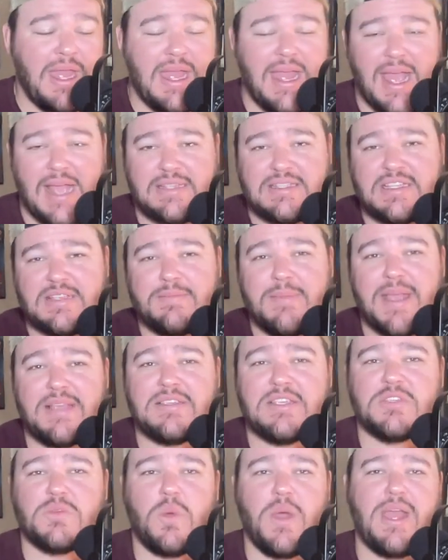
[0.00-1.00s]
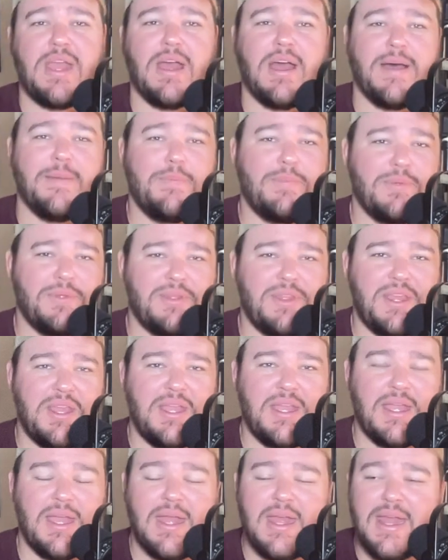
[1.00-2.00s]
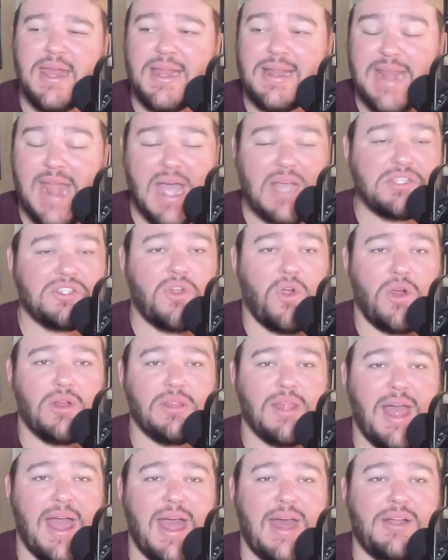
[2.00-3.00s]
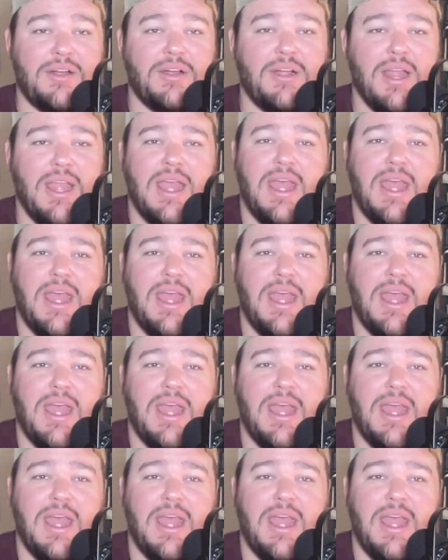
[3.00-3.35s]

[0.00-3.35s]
as he makes his way up the NASCAR ladder.